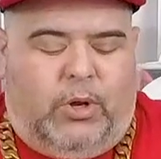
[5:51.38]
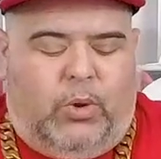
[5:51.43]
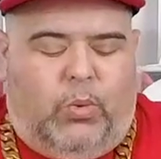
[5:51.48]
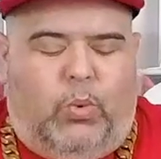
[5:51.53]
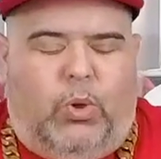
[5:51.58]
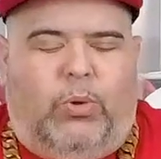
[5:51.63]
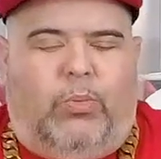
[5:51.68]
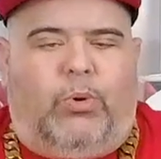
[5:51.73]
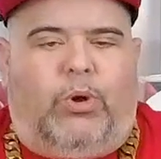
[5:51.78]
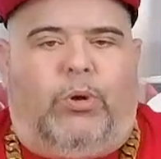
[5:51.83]

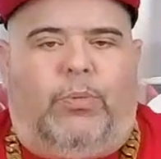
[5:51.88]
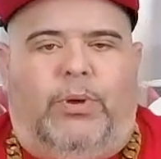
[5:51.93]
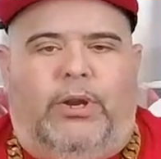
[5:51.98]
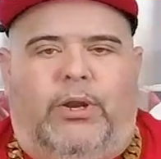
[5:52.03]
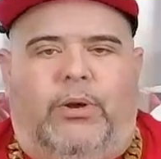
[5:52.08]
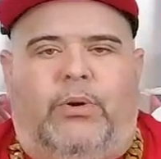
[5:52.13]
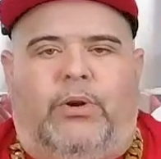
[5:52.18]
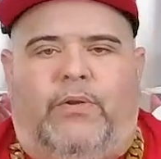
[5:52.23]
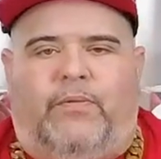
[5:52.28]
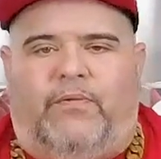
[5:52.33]
We will be
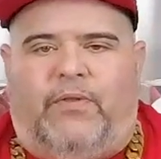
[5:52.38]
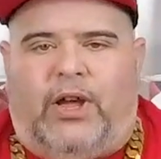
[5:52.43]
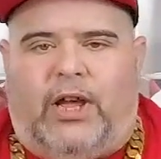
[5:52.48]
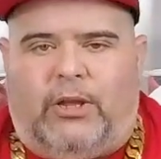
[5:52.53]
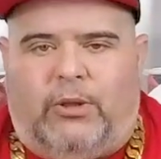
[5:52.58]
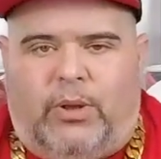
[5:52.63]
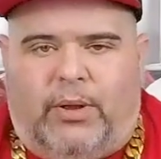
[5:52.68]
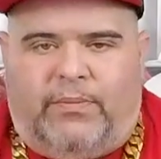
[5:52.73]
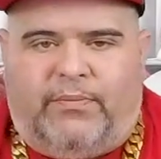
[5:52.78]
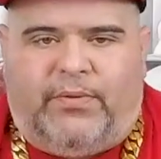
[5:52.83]
doing a
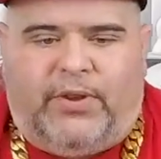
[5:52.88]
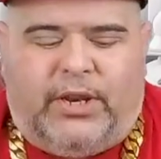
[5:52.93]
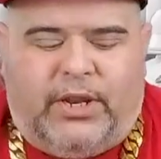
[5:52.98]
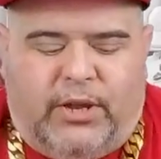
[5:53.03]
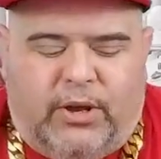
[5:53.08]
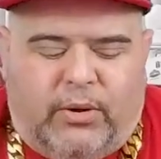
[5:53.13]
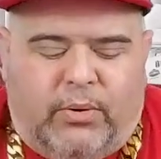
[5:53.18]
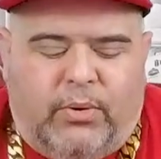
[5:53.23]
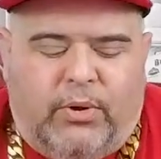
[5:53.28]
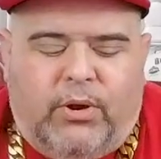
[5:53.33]
follow-up
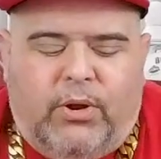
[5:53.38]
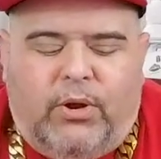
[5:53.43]
video